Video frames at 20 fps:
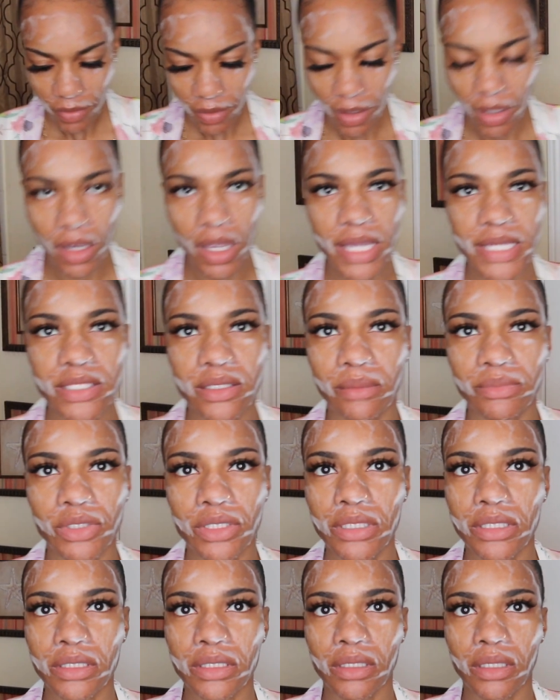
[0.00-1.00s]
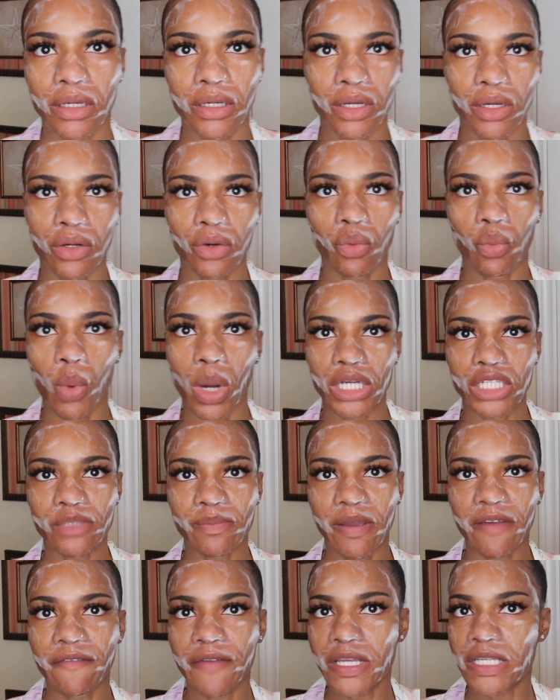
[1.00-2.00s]
Okay, so I'm just gonna wash
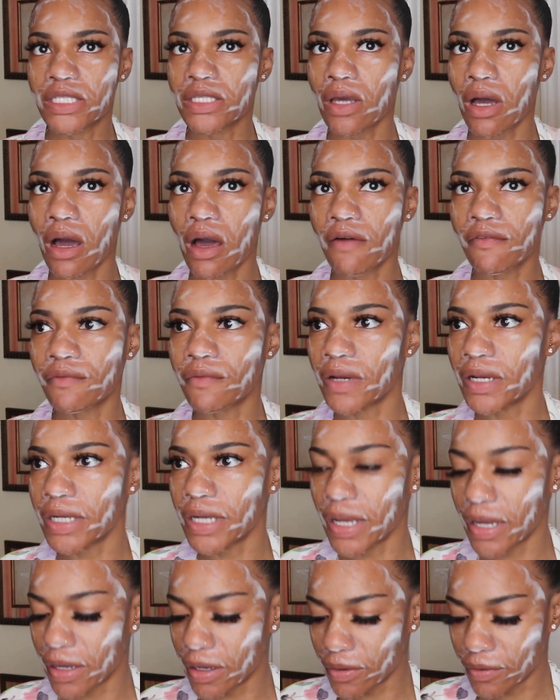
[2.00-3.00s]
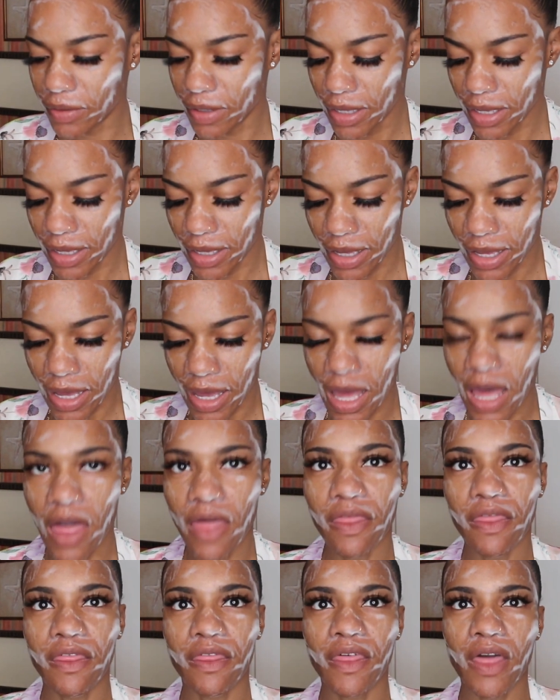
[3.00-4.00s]
my face off right now,
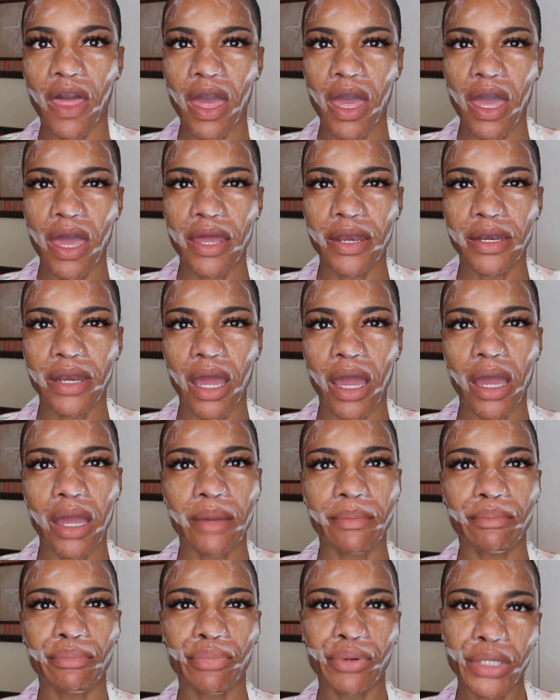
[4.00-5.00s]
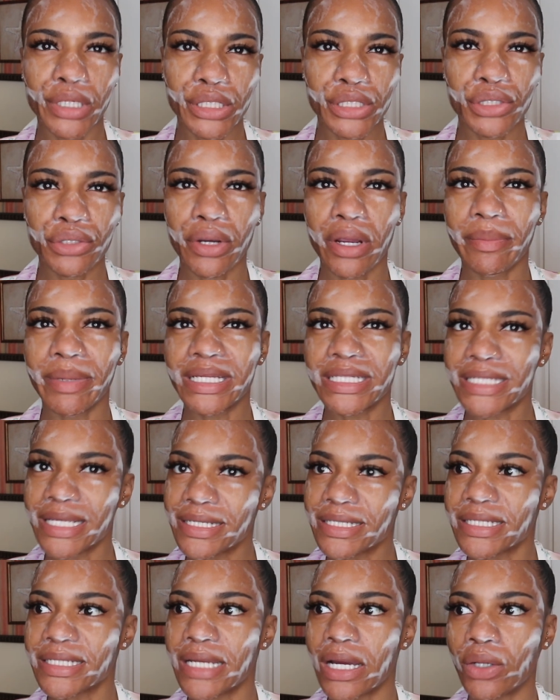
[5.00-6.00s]
and then I'm pretty sure I may
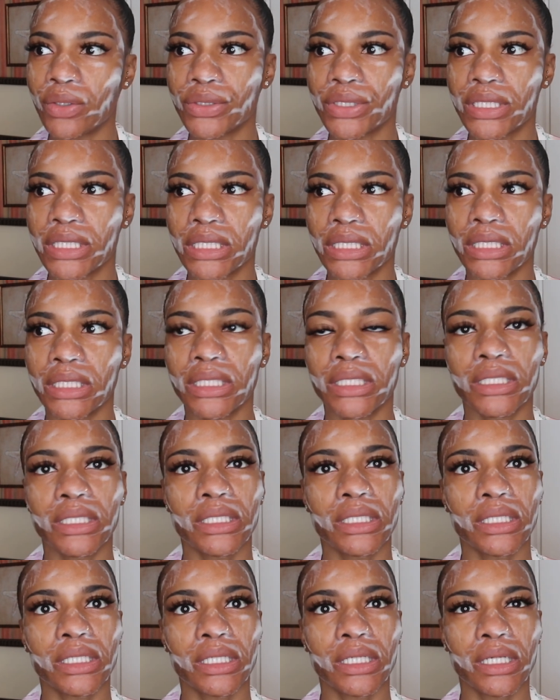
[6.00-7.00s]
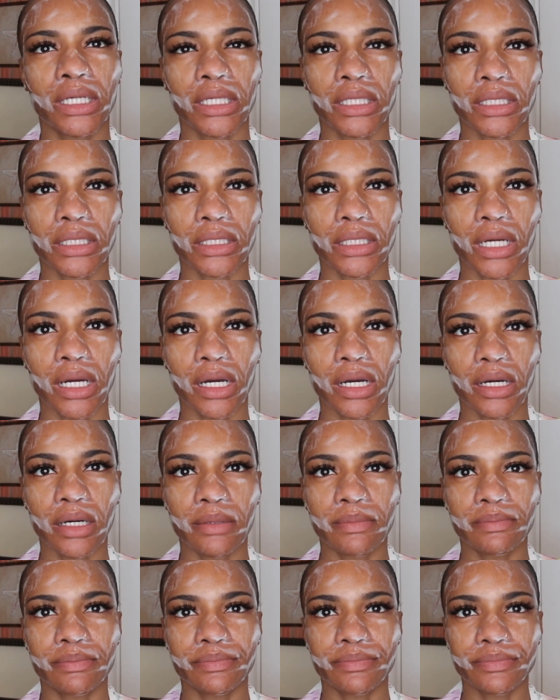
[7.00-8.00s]
test out the
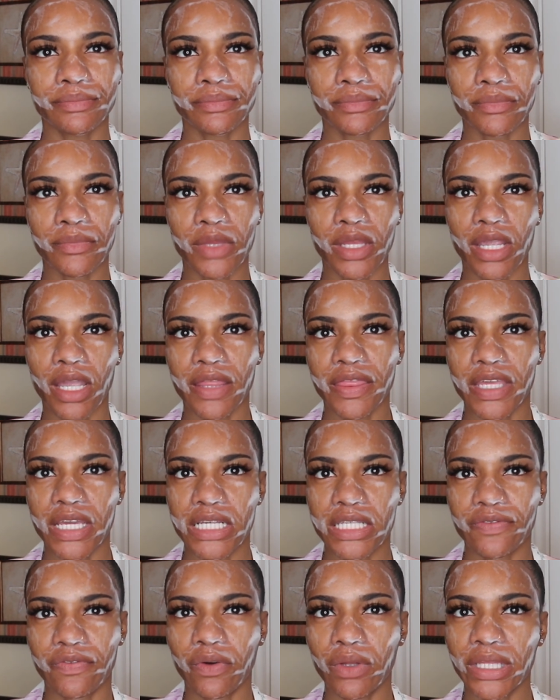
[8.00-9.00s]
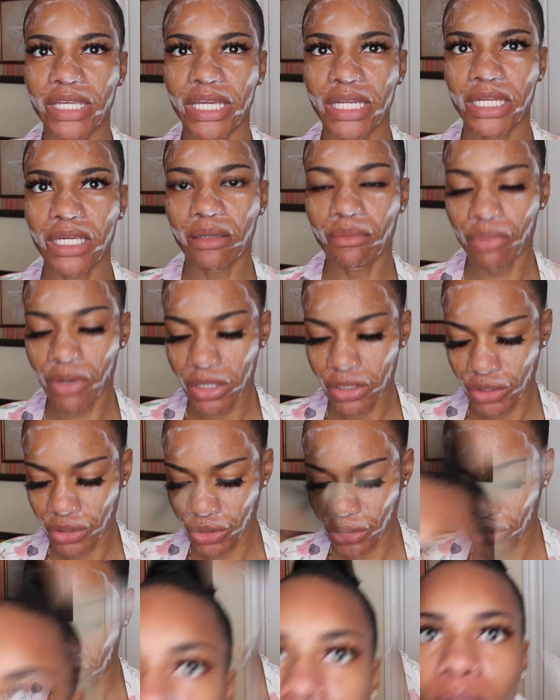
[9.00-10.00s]
exfoliating
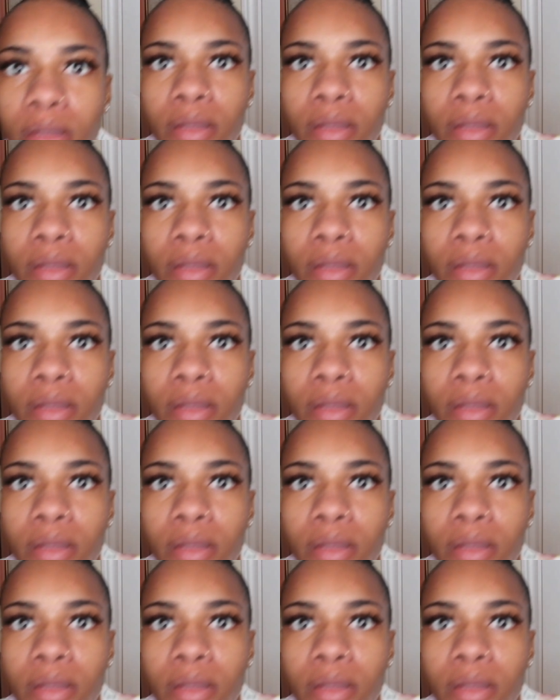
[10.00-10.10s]
brush.